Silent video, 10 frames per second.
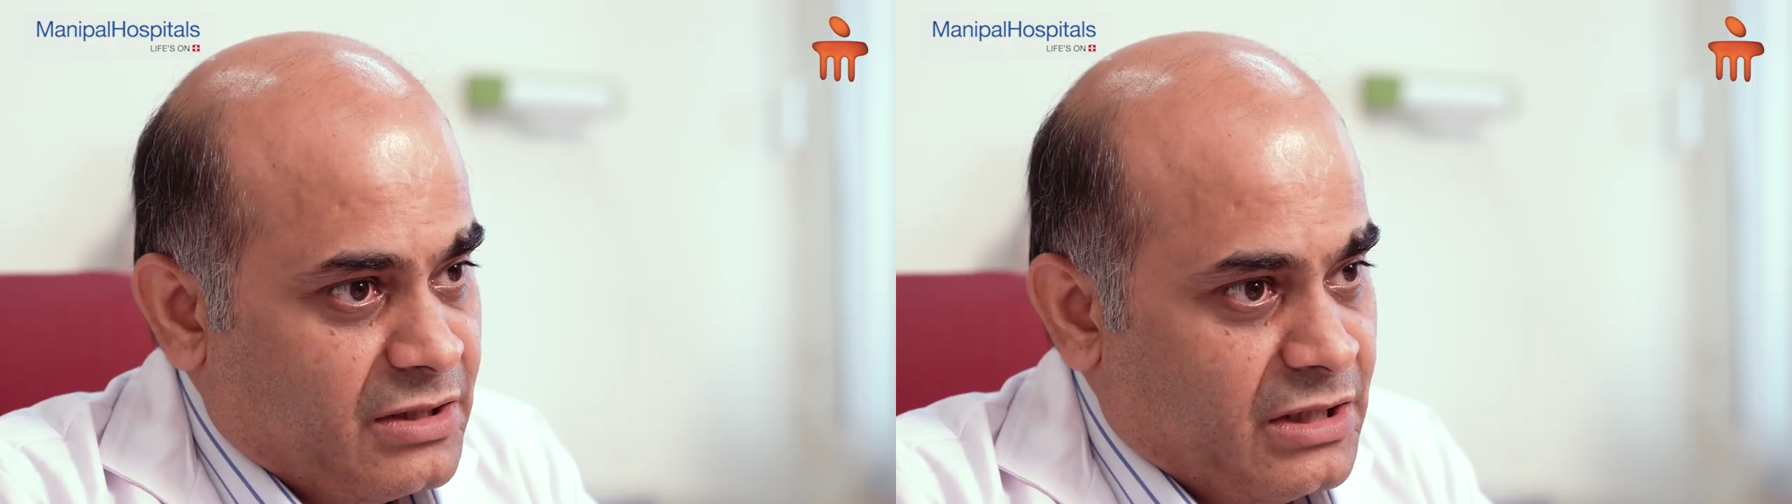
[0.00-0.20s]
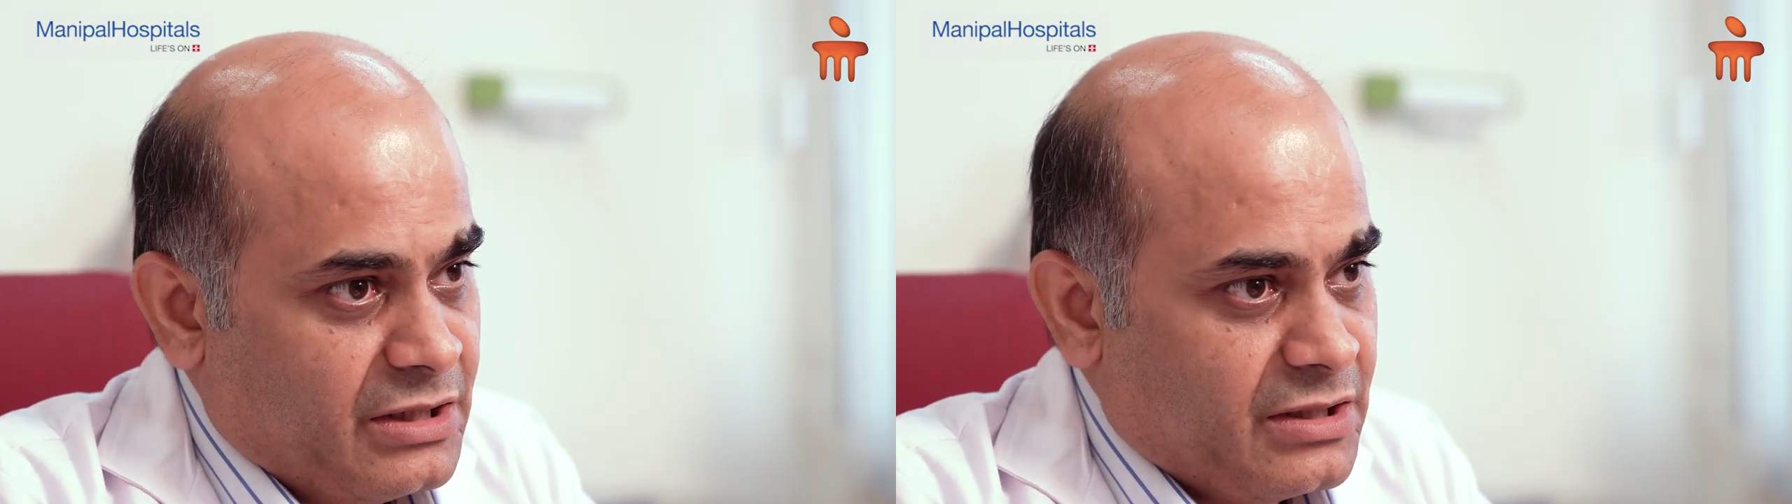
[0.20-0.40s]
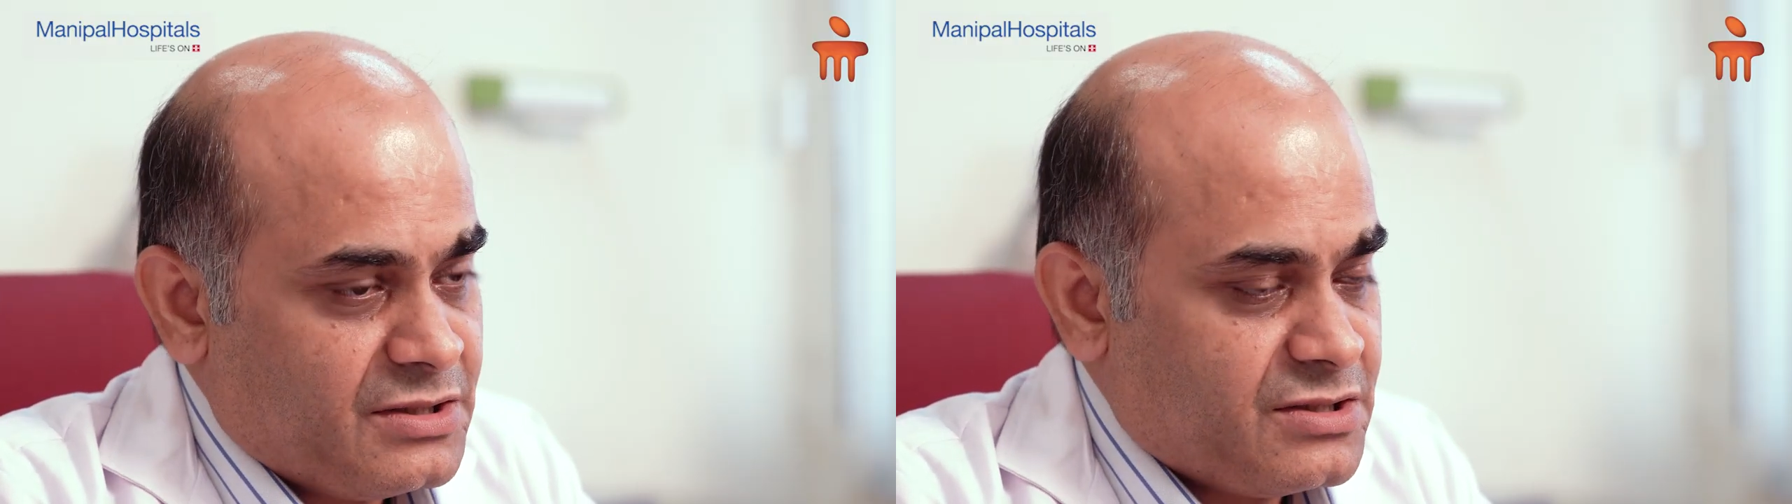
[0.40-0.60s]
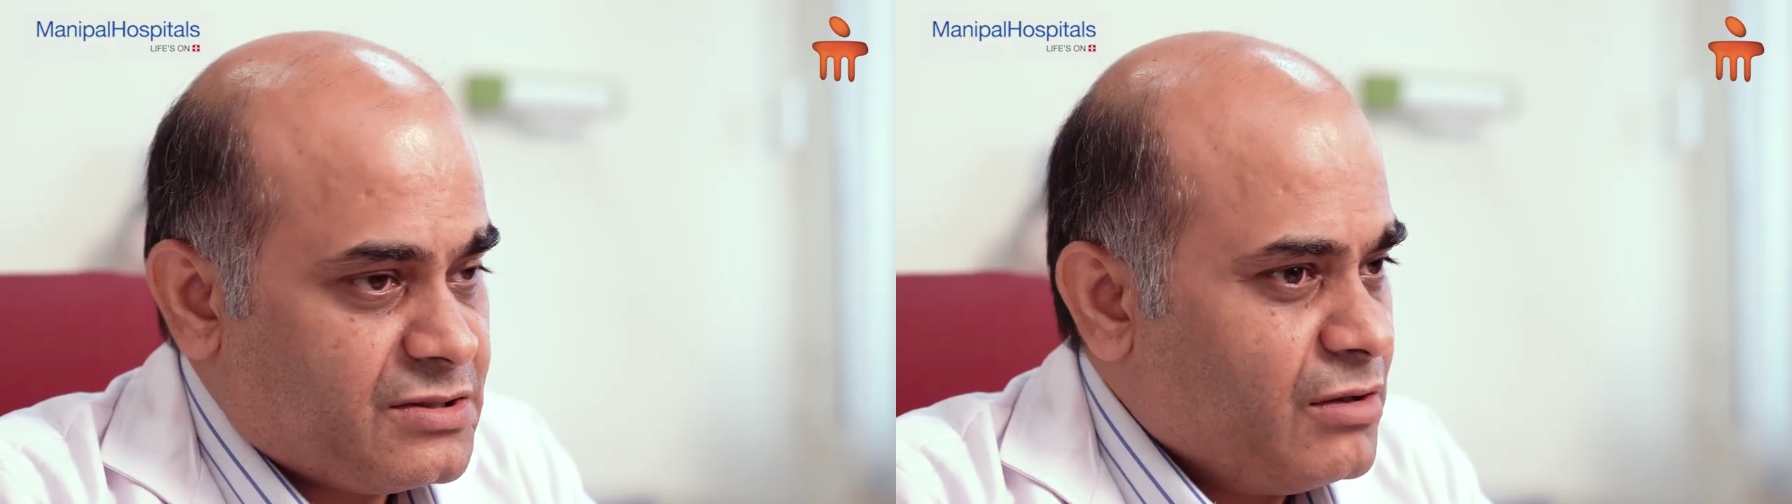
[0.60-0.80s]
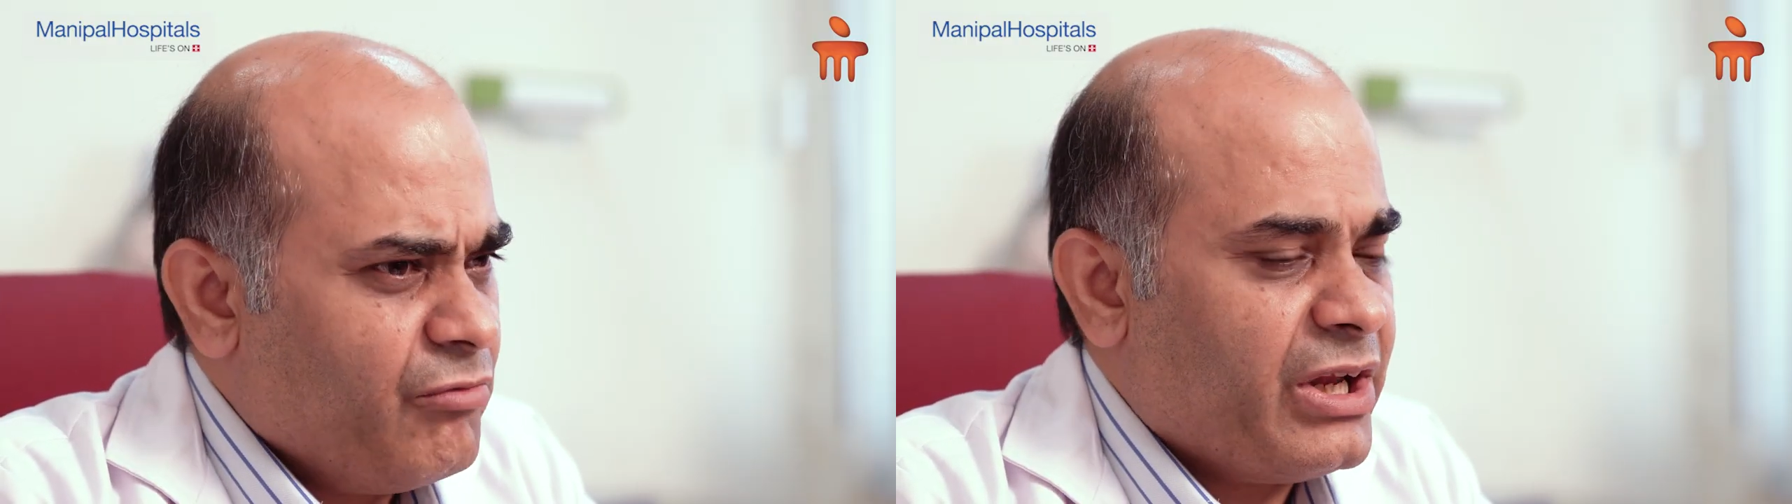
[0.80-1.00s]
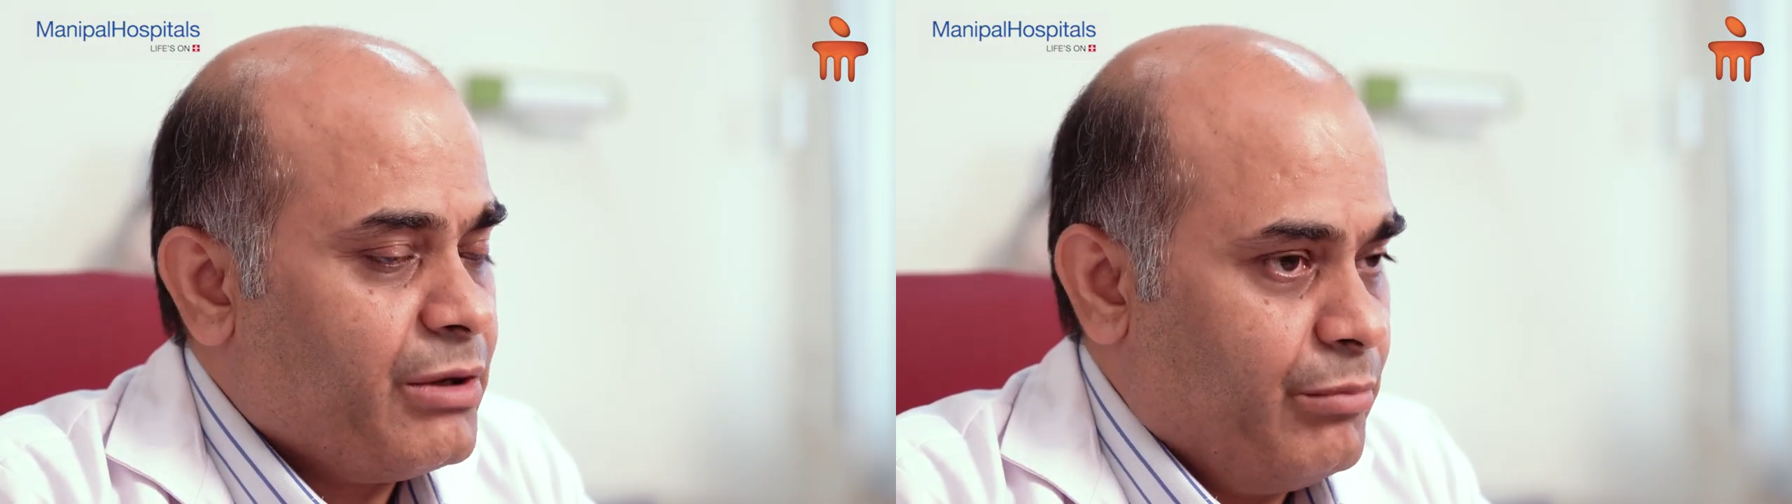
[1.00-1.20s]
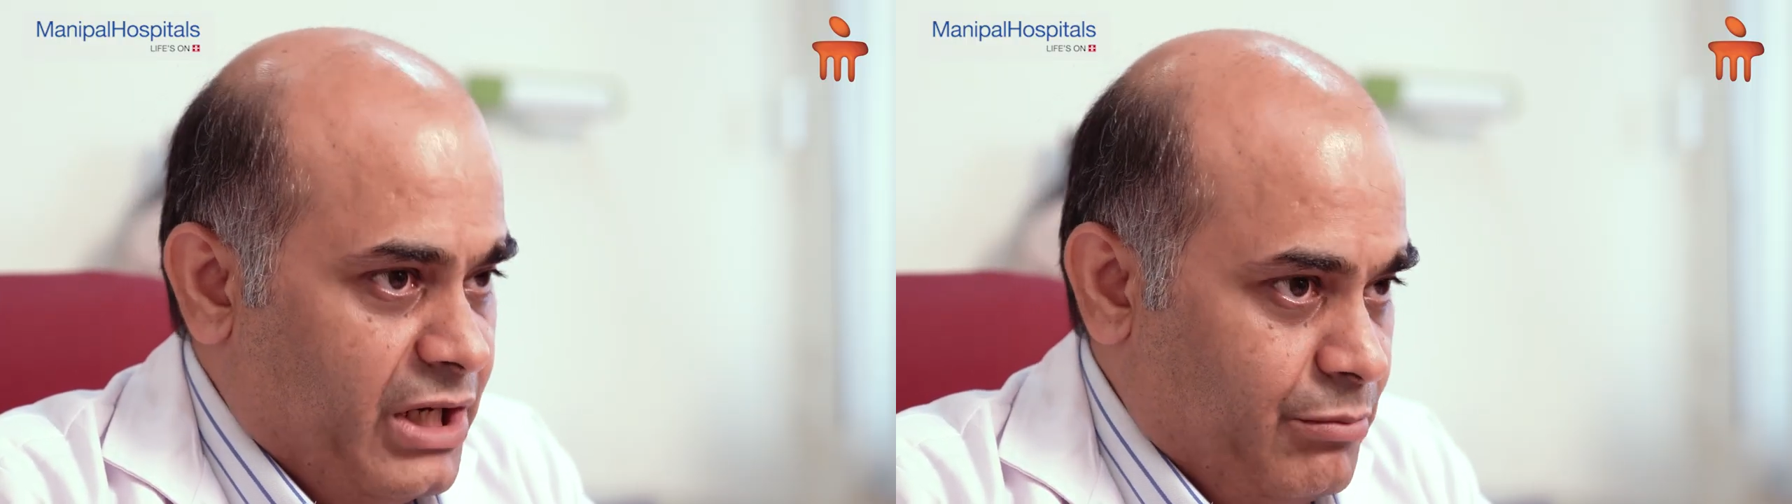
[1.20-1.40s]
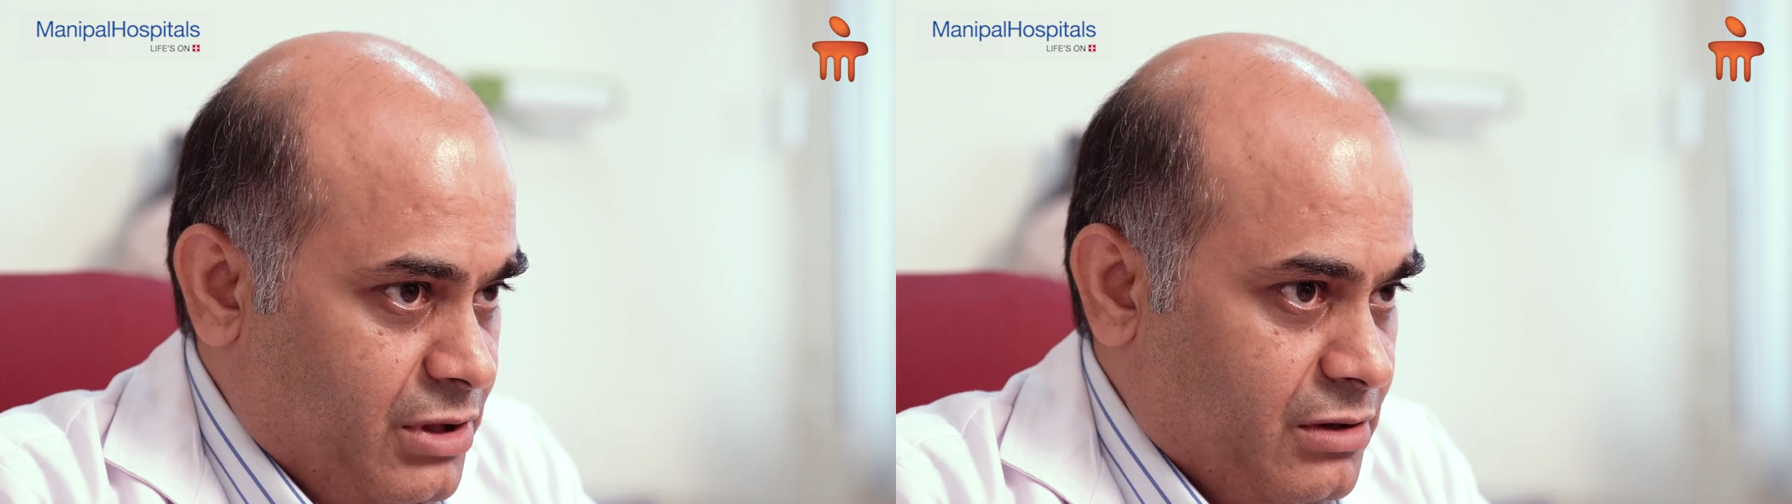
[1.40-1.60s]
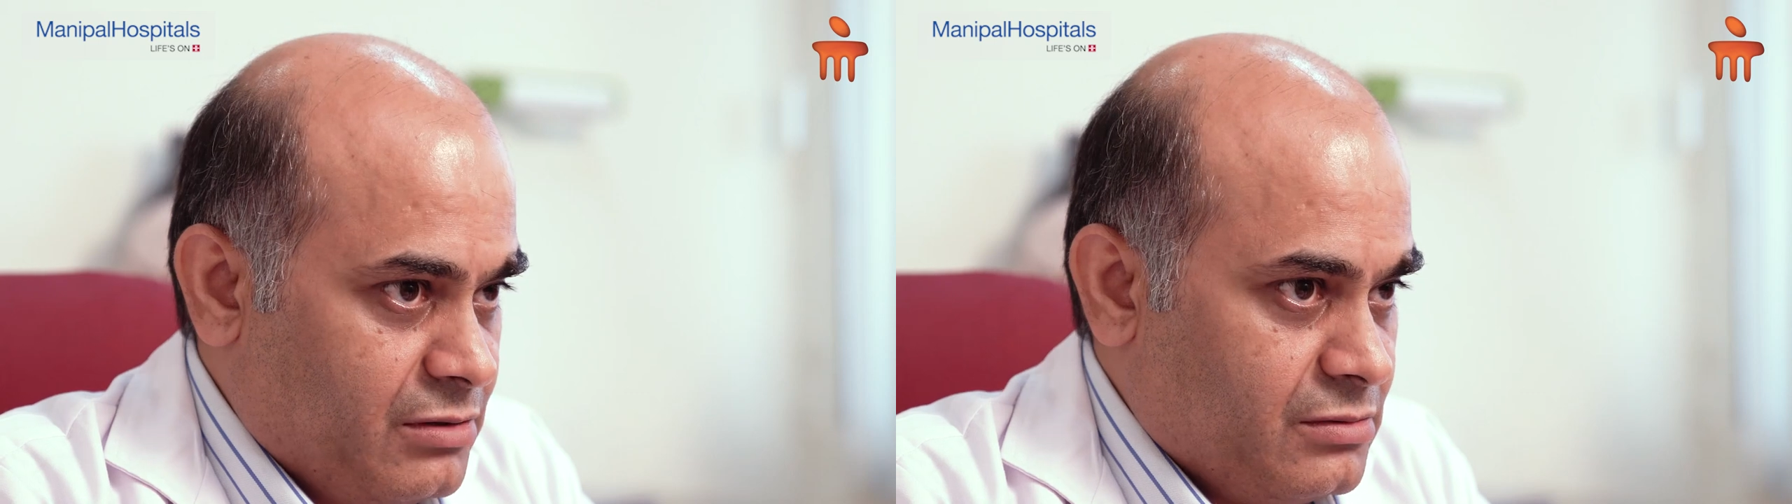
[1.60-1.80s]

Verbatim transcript: leak is very minimal.